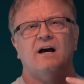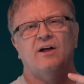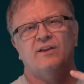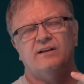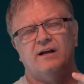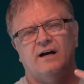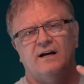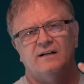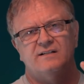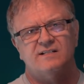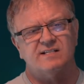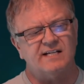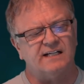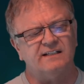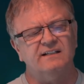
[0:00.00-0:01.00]
a
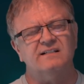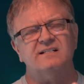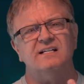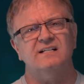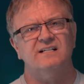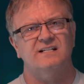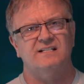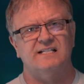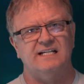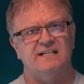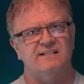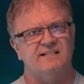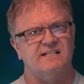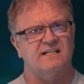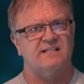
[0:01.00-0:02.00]
sickness and
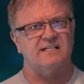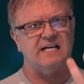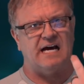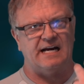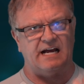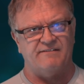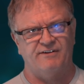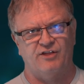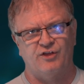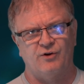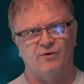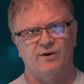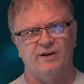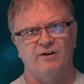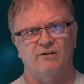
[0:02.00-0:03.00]
disease does not have
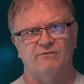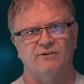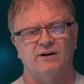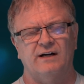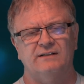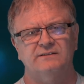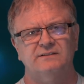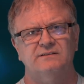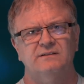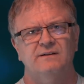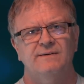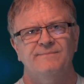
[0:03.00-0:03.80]
authority over us.